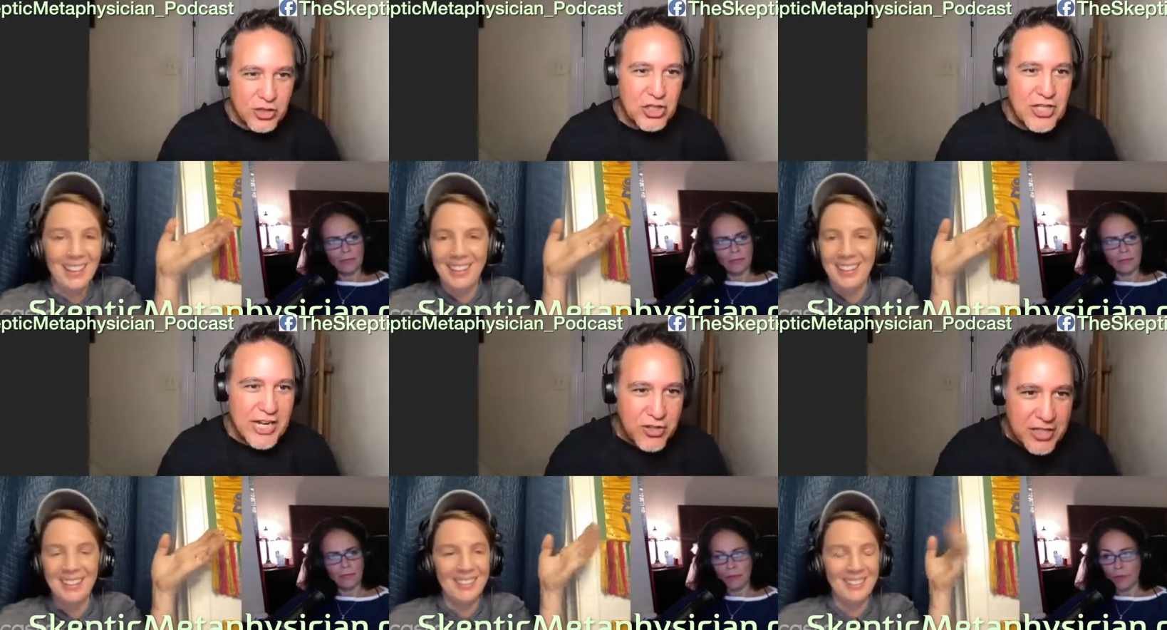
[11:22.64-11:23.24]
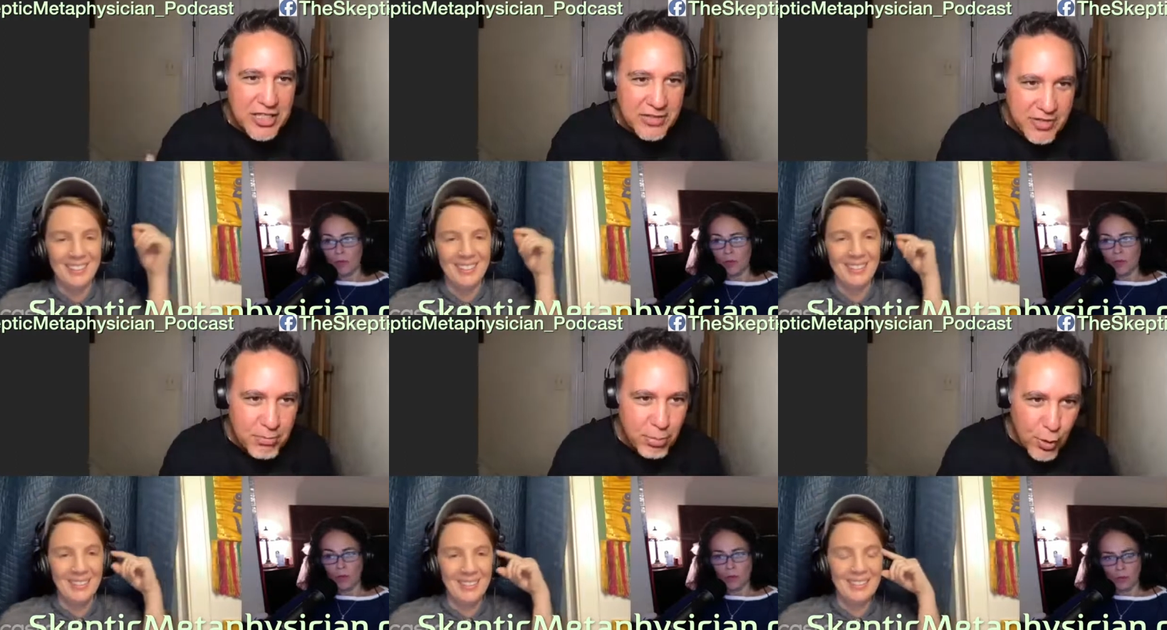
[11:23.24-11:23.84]
Speaker 1: like she's actually
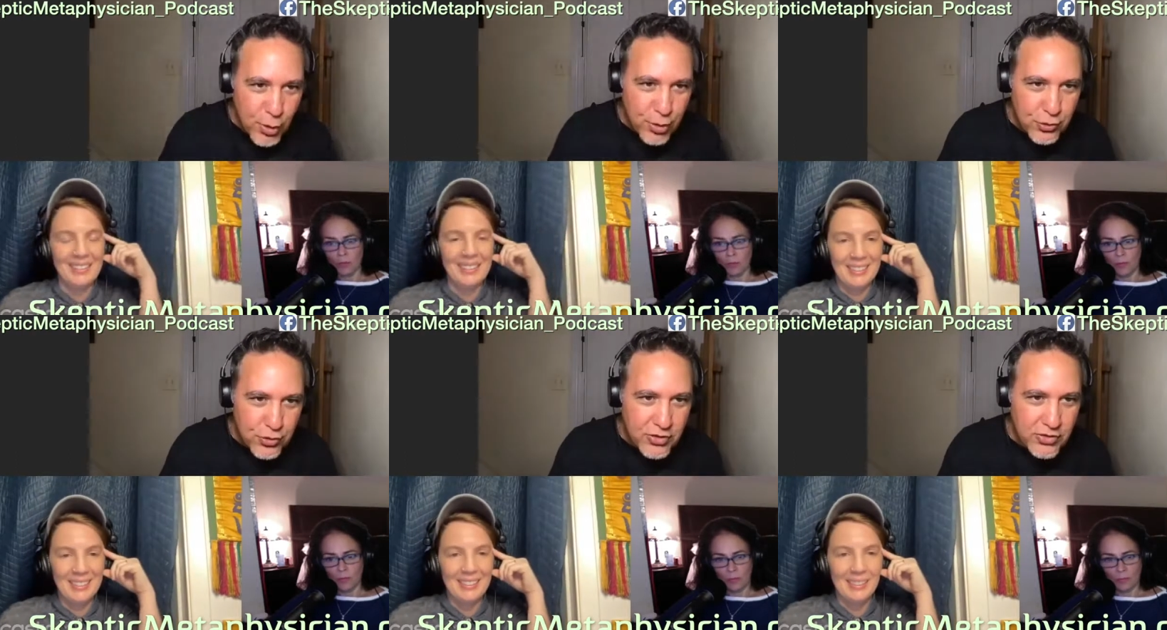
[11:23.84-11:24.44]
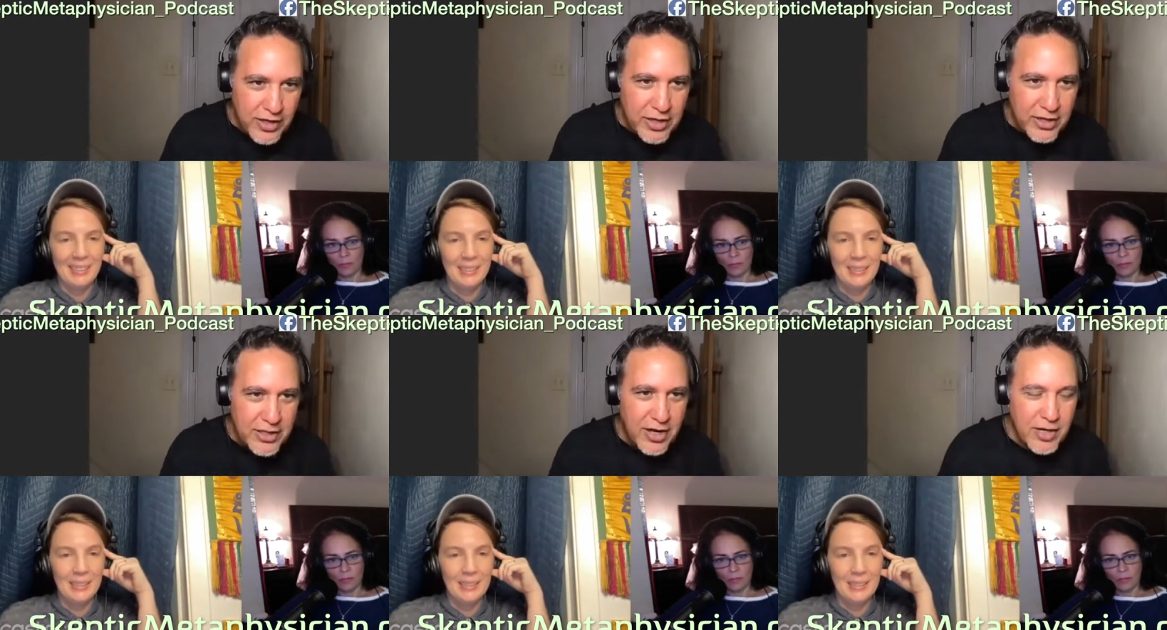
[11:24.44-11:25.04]
given birth to these
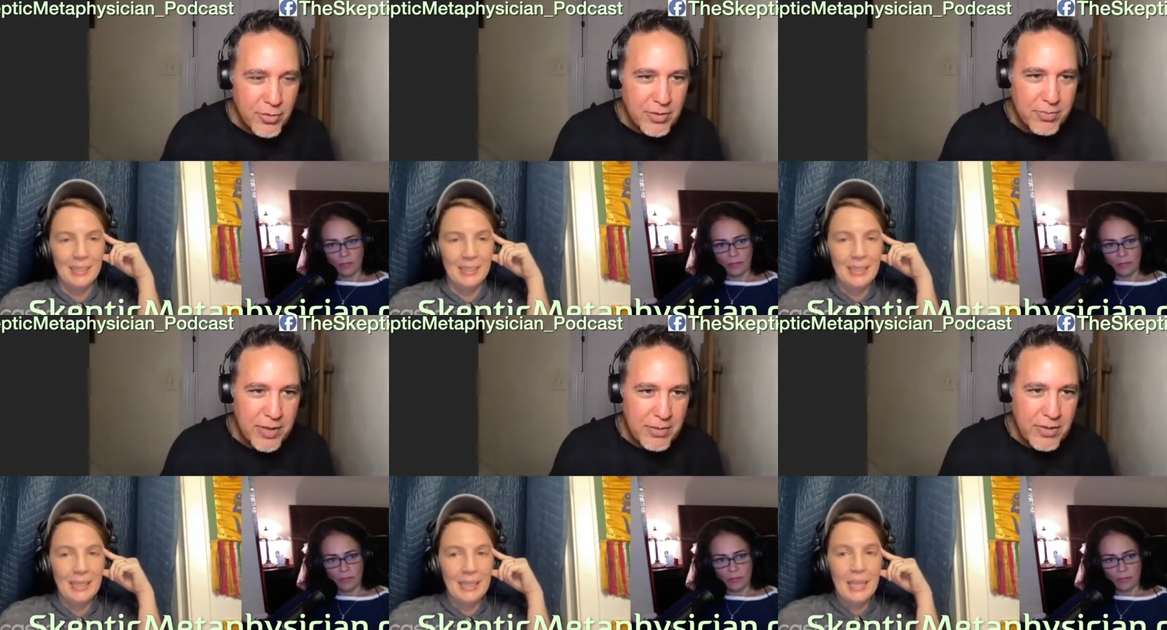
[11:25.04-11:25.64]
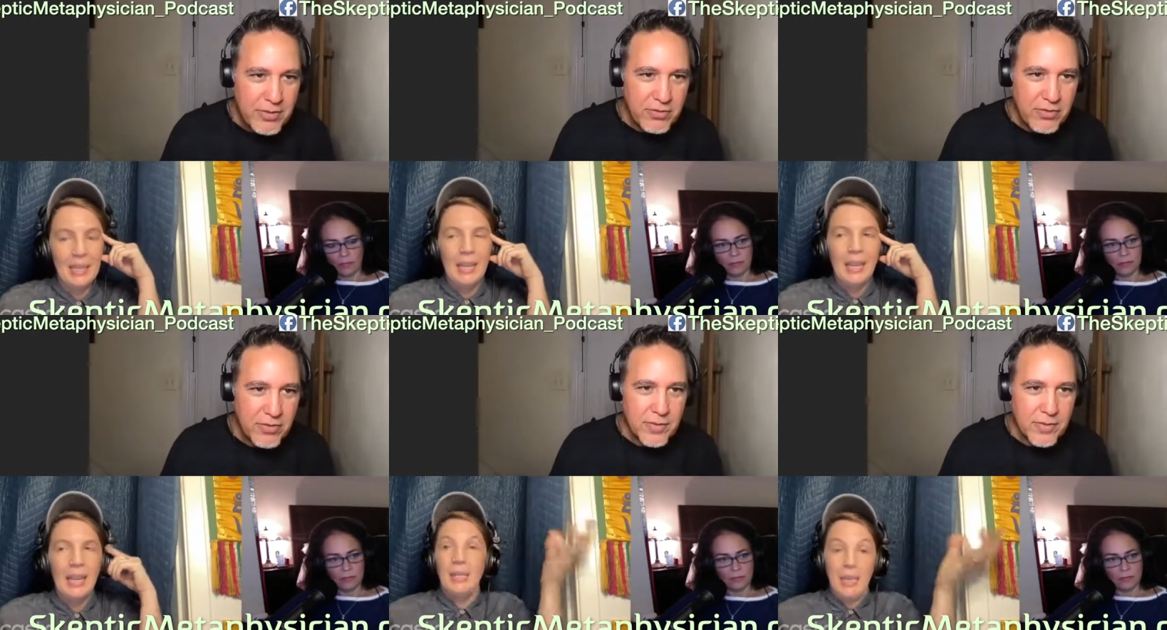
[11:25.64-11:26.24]
alien hybrid
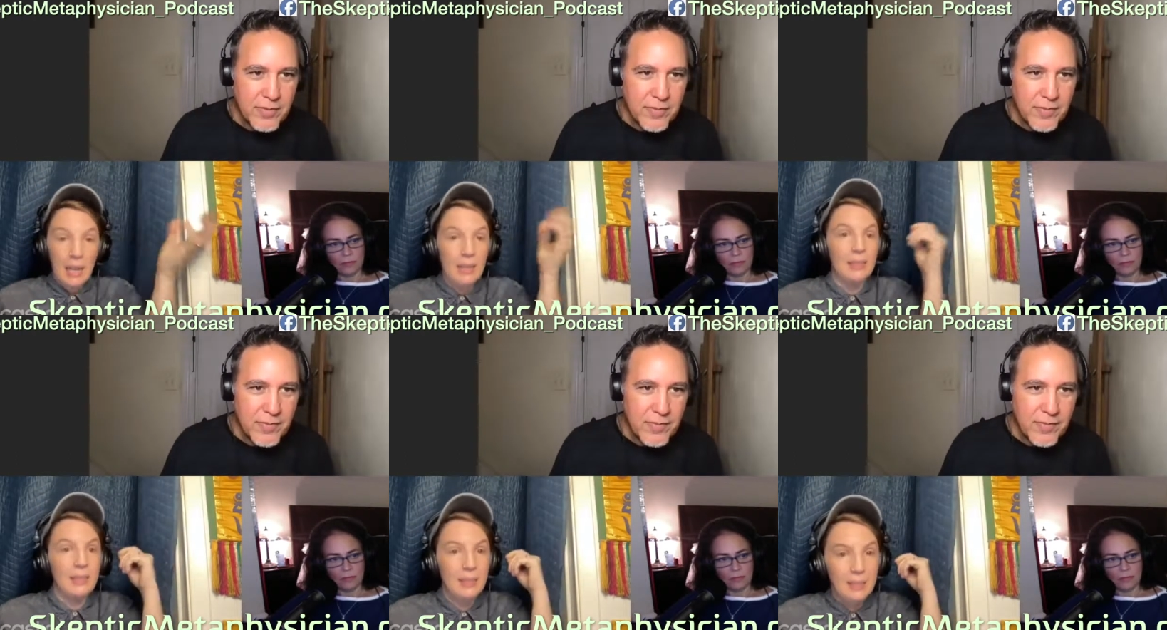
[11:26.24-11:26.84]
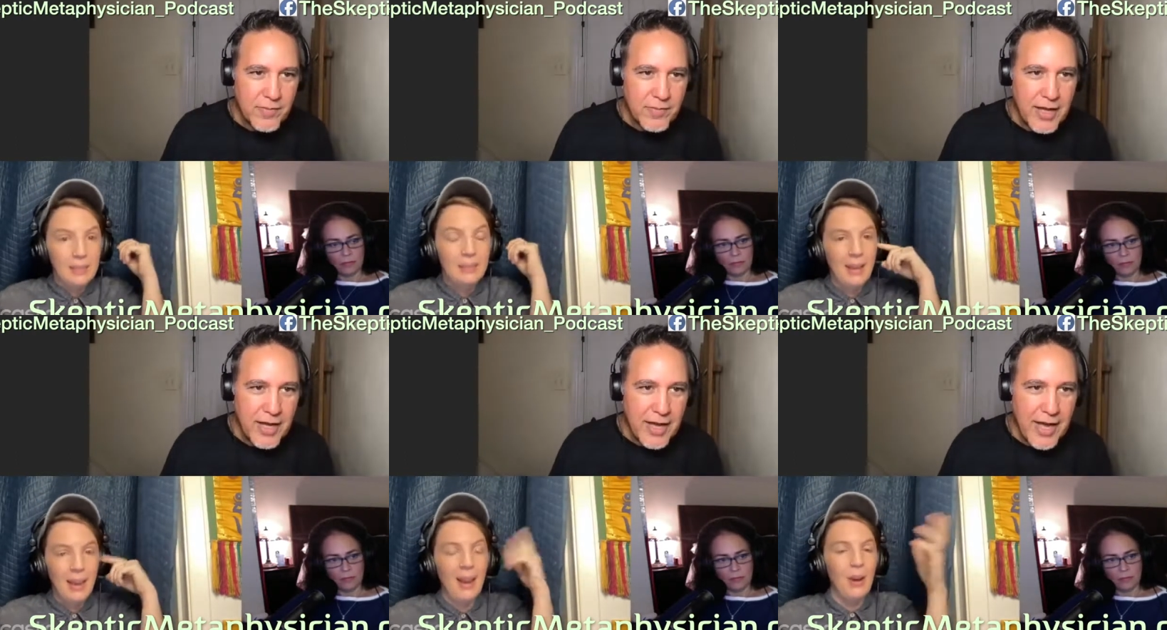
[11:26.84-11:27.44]
babies?
Speaker 2: Yes.
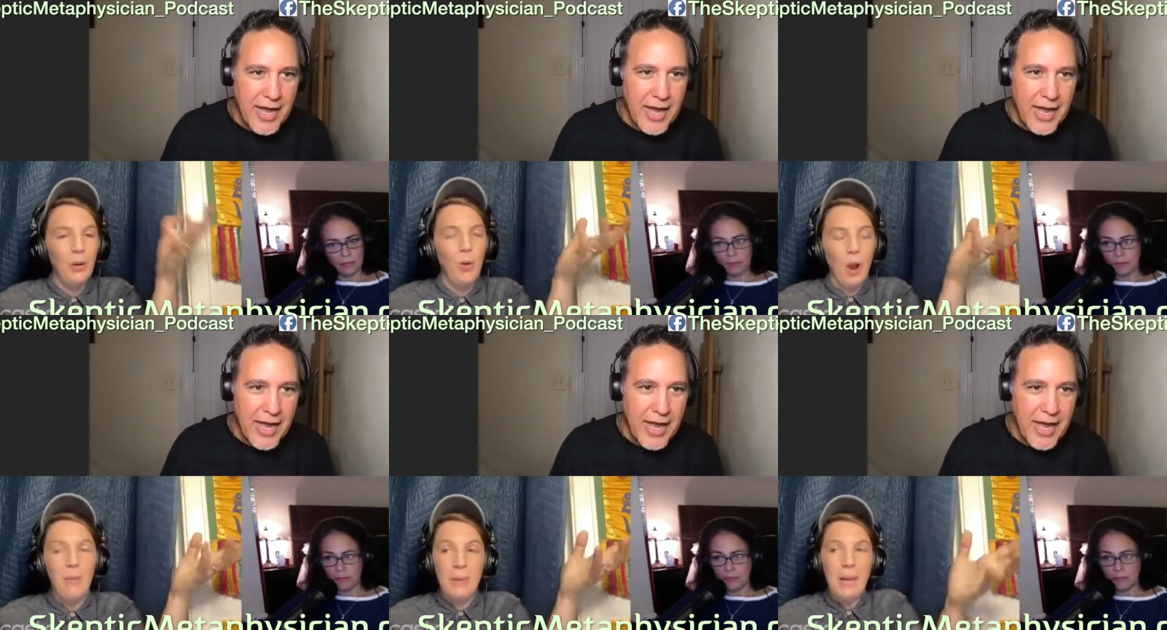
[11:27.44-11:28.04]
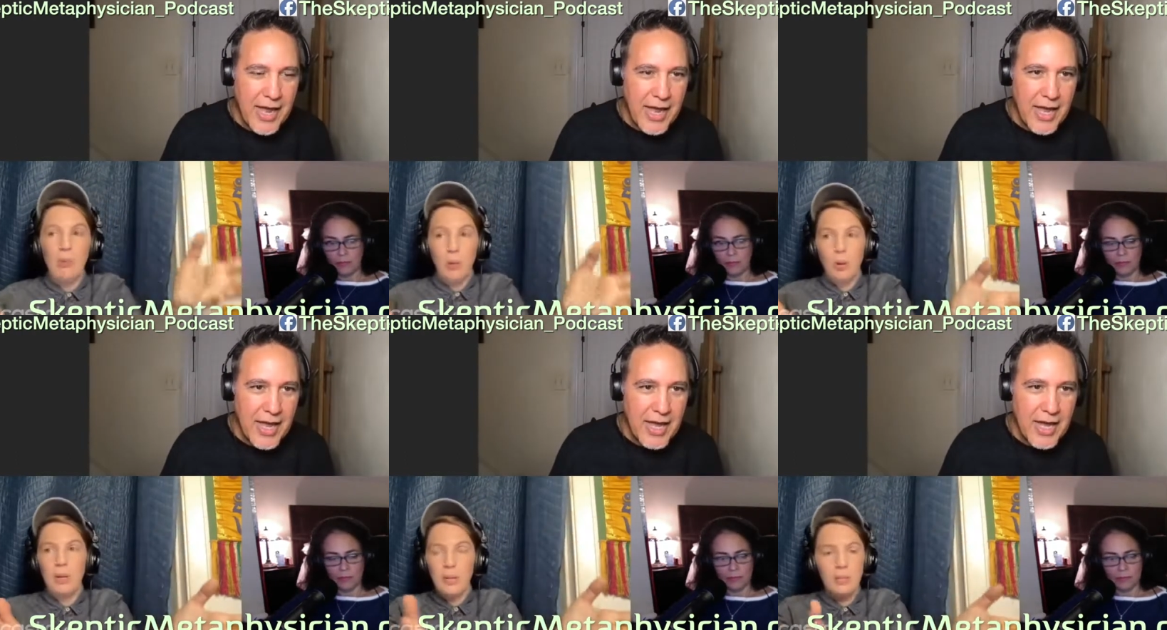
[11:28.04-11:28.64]
Yeah, I mean
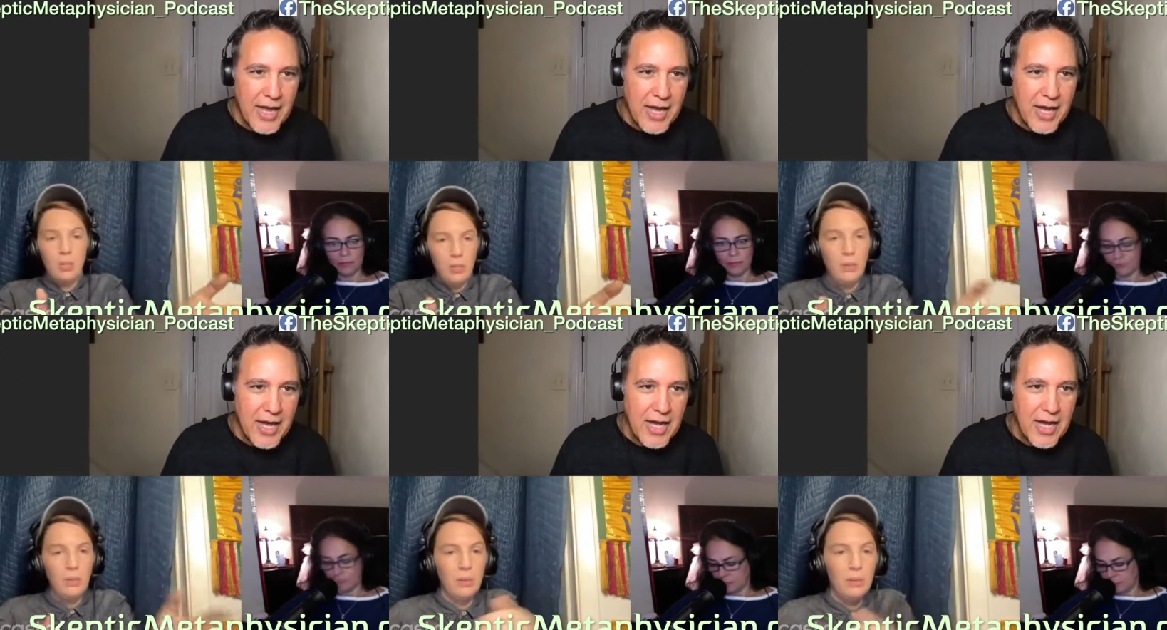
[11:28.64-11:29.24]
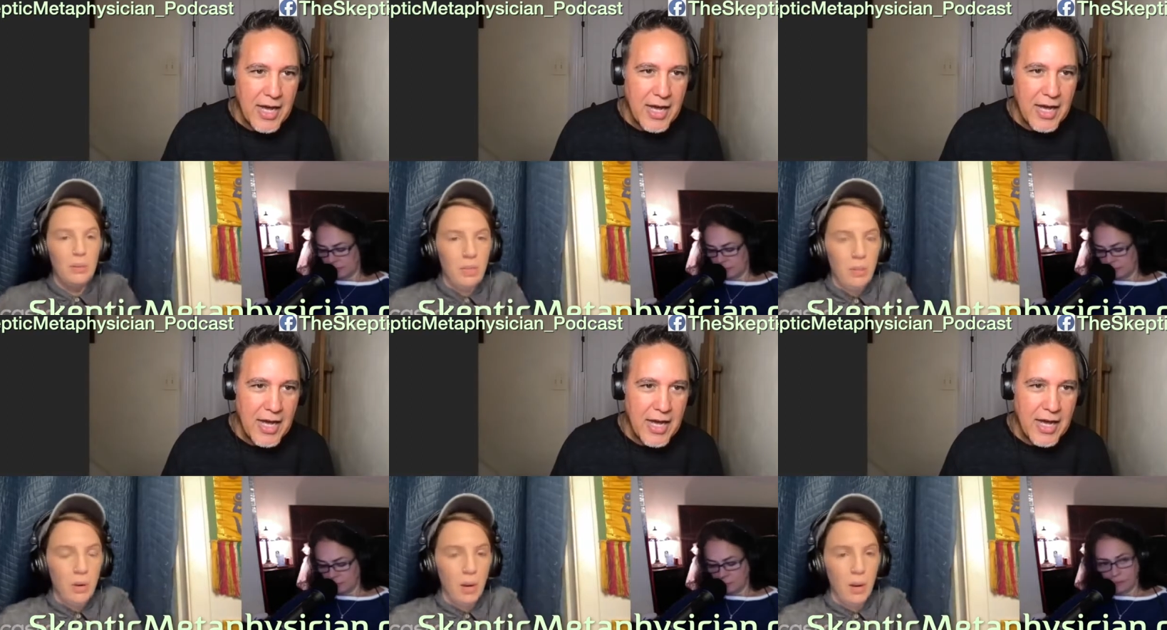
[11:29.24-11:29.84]
according to
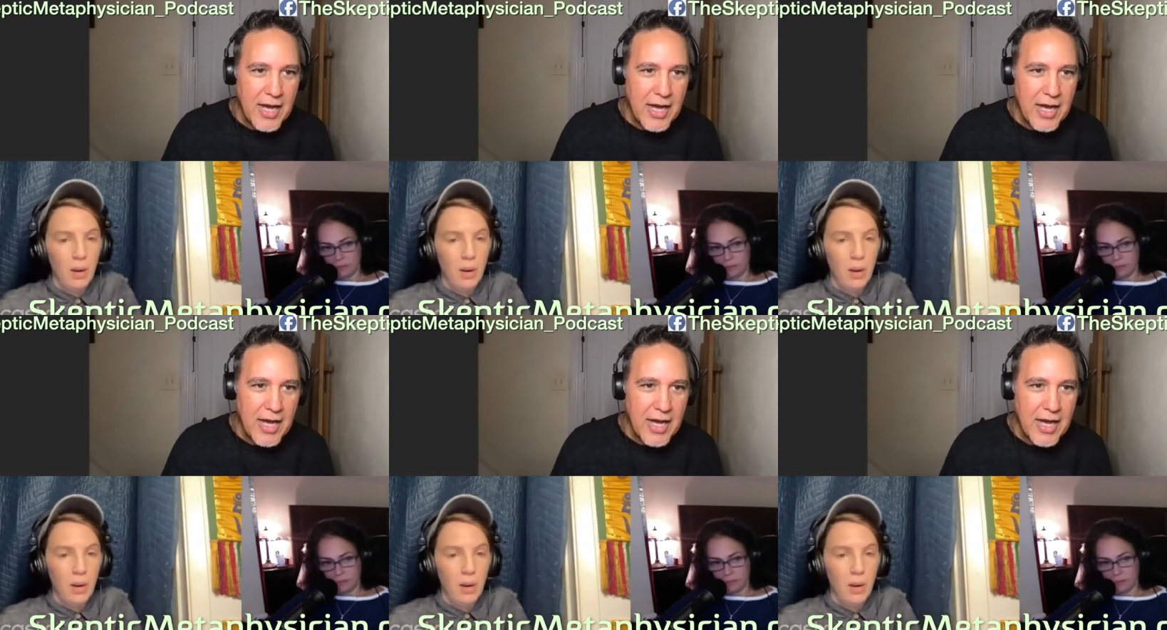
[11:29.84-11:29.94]
to